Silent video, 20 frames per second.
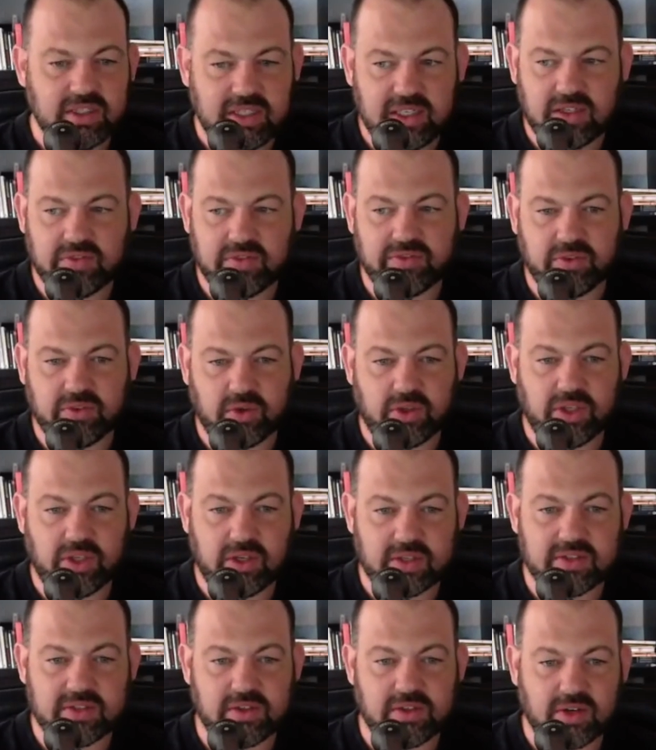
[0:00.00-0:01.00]
If you didn't hit
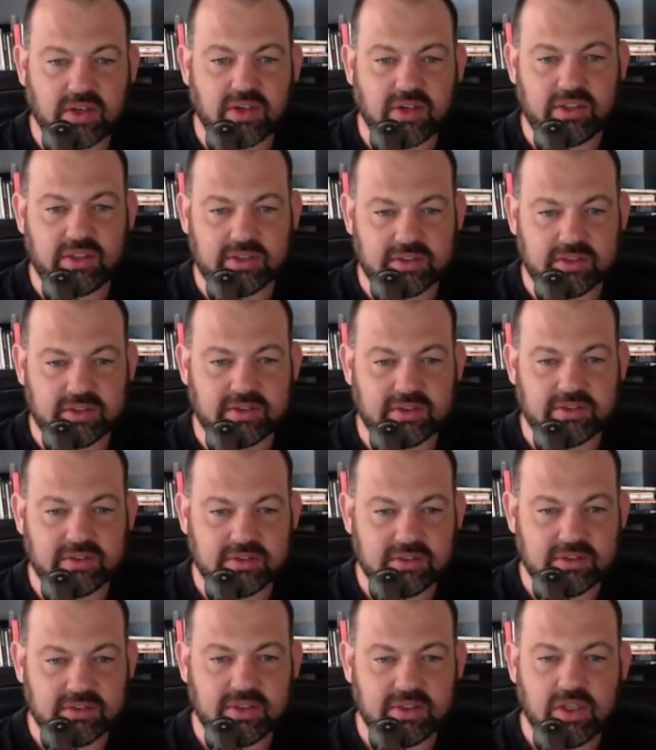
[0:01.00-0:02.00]
your floor, you got
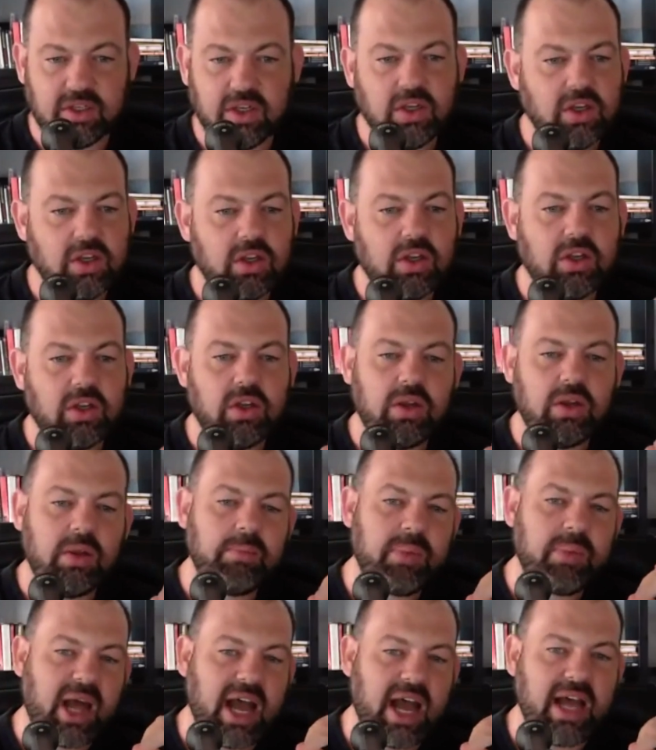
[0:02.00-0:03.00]
$0.
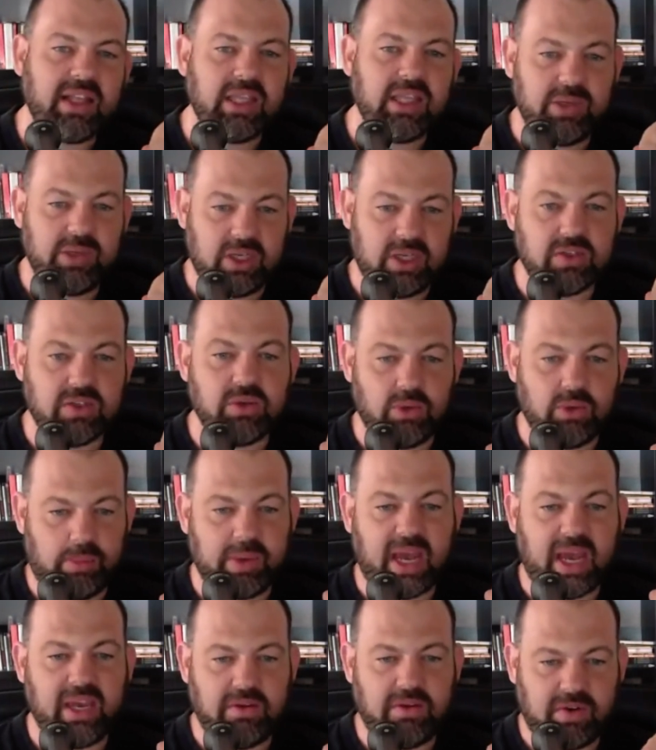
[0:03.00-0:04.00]
Partly
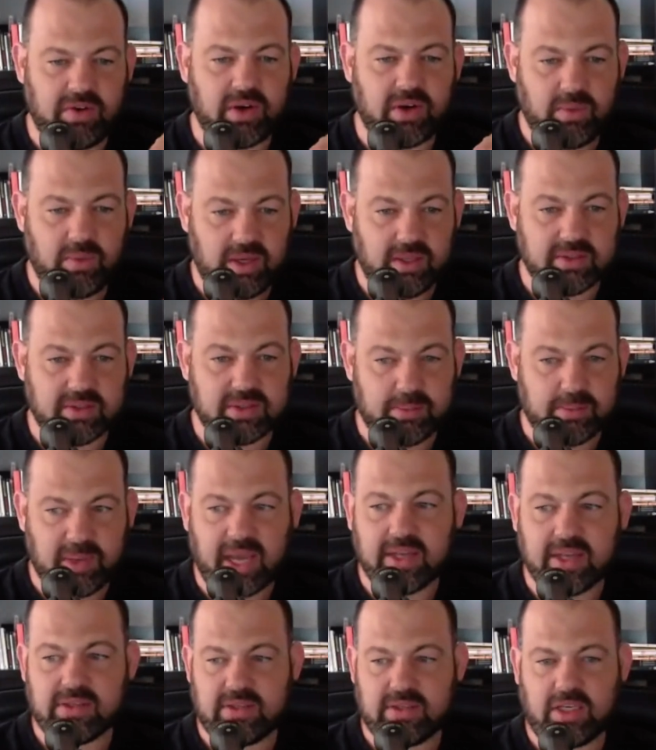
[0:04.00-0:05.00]
because you were paid
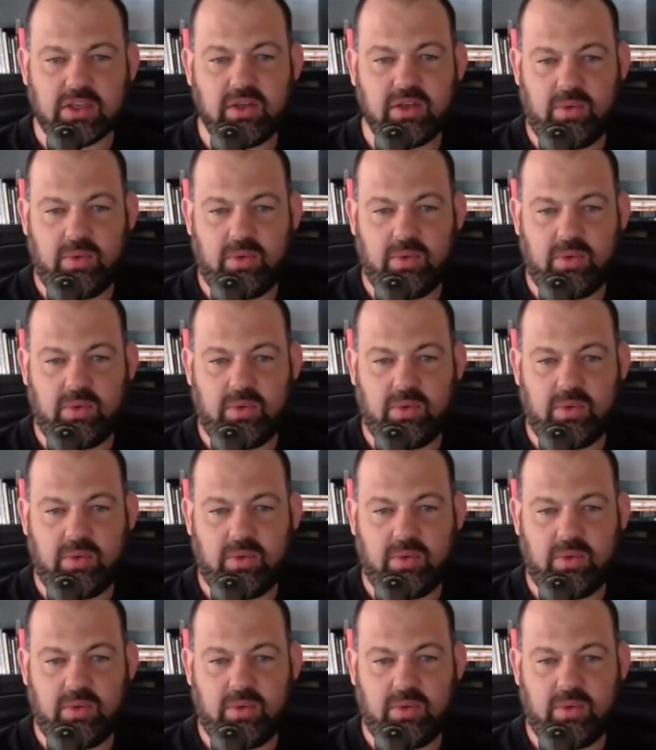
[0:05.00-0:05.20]
very well as a